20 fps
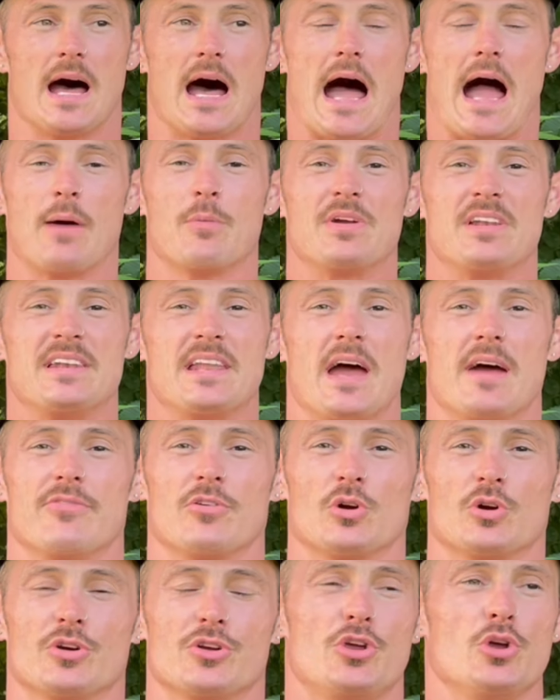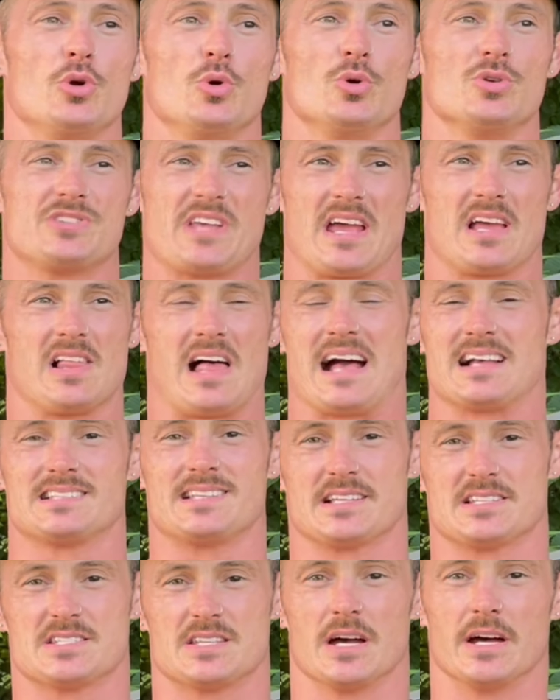I would never use a
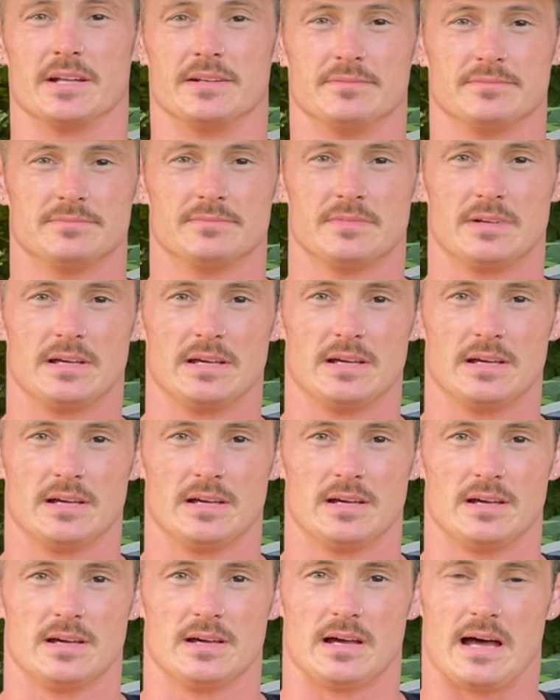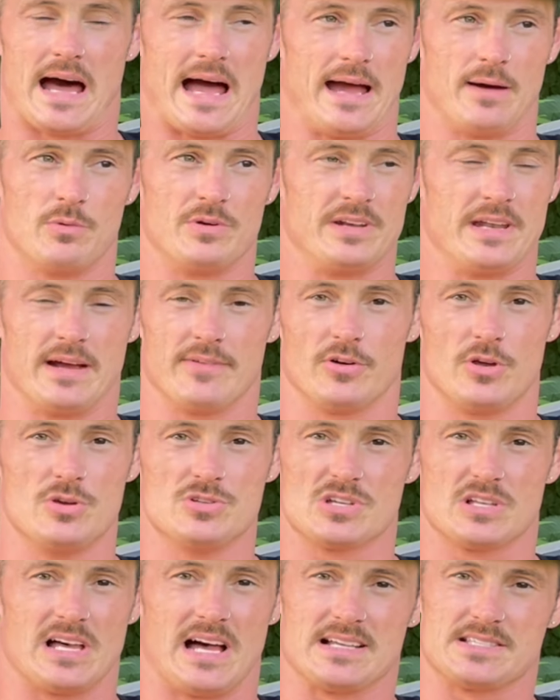classic stud. I would never
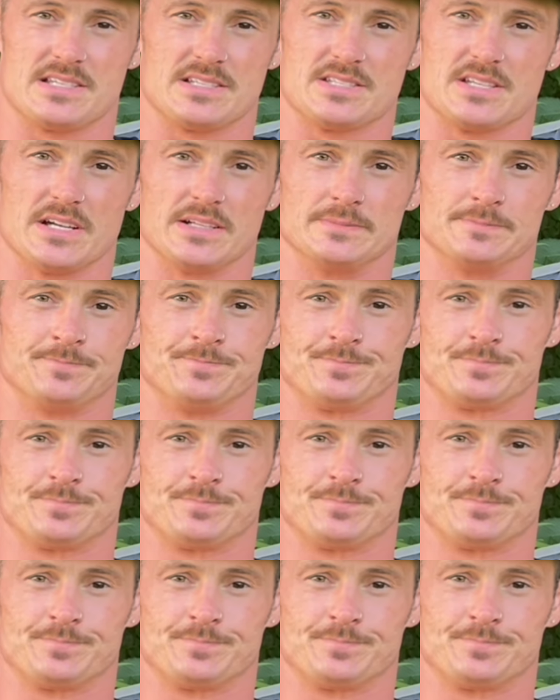use a classic stud.